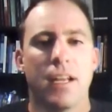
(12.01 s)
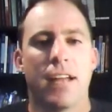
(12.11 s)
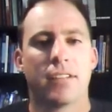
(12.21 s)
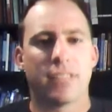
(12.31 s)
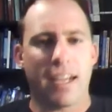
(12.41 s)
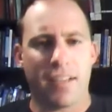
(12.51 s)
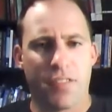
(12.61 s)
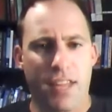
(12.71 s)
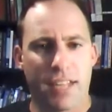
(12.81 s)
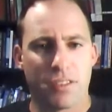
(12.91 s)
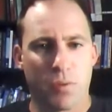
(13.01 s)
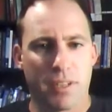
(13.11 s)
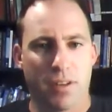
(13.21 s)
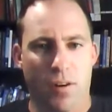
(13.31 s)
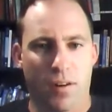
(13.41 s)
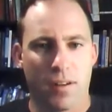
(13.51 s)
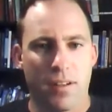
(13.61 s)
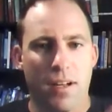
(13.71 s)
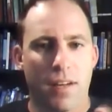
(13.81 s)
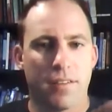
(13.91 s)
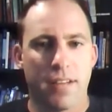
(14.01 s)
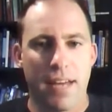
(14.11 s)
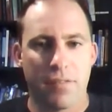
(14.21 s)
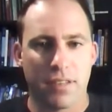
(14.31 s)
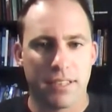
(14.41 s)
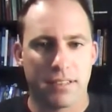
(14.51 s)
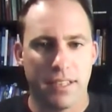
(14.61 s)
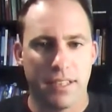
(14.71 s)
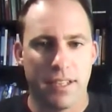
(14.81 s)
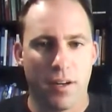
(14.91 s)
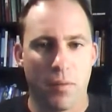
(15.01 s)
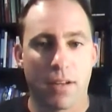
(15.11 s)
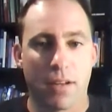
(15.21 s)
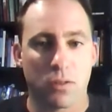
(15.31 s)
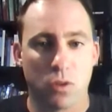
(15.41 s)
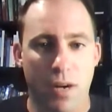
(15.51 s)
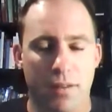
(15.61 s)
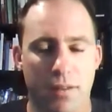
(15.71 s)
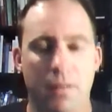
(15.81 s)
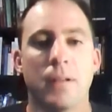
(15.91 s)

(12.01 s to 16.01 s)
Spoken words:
And the second thing is the return of the Nevele CEO, Michael Trainer.